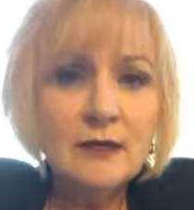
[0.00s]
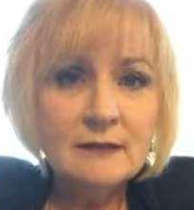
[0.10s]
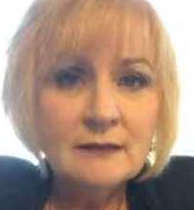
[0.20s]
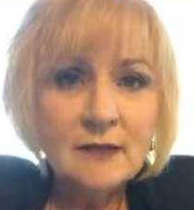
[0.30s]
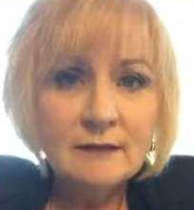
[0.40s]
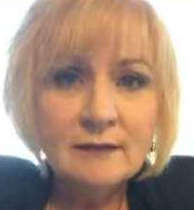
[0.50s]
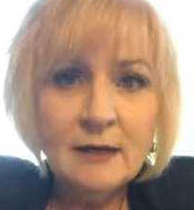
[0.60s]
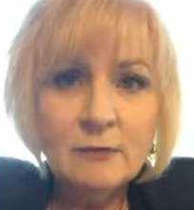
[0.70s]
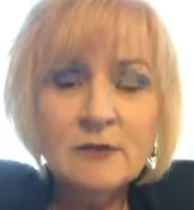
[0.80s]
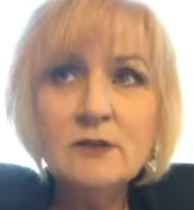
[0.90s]
I decided that
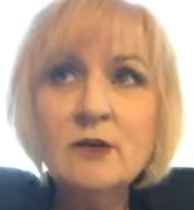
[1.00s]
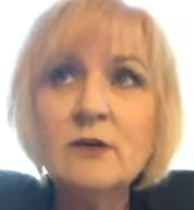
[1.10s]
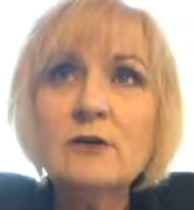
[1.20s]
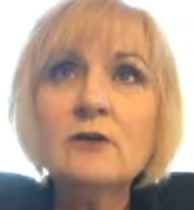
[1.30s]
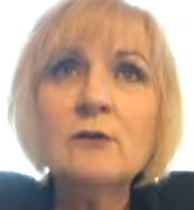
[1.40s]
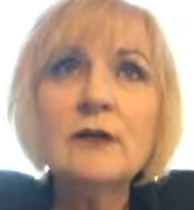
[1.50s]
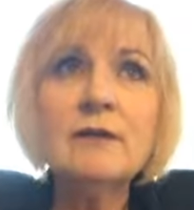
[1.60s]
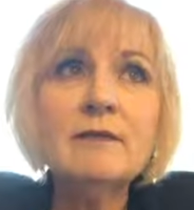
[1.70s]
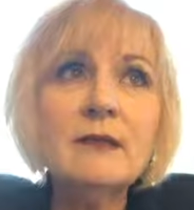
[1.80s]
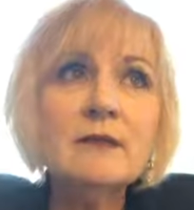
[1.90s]
I would start doing
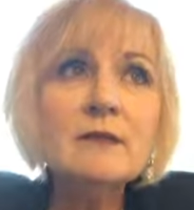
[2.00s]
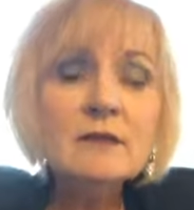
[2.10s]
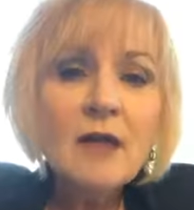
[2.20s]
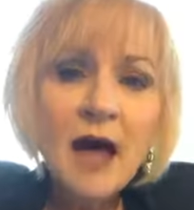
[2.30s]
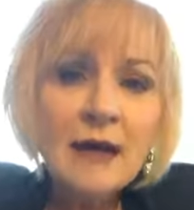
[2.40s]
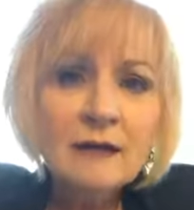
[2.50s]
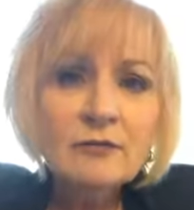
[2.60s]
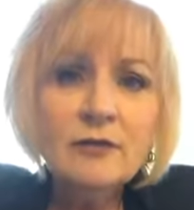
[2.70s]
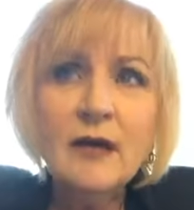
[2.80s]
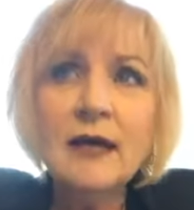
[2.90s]
things live.